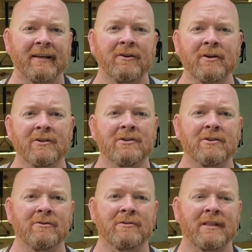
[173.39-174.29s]
You can just
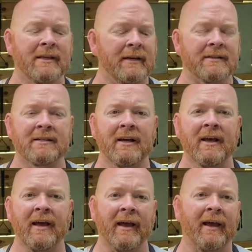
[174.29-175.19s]
use this
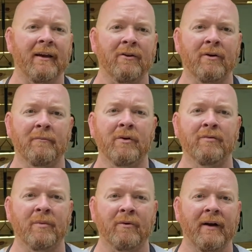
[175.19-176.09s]
and you can move
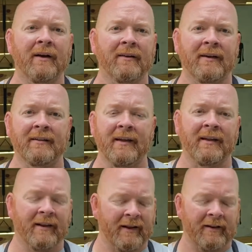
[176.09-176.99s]
them around,
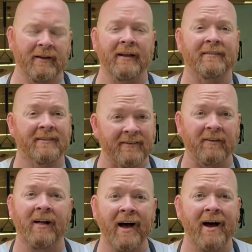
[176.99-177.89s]
and it's
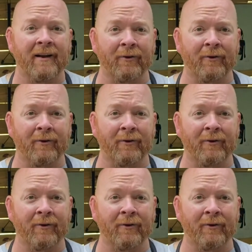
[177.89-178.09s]
still hot.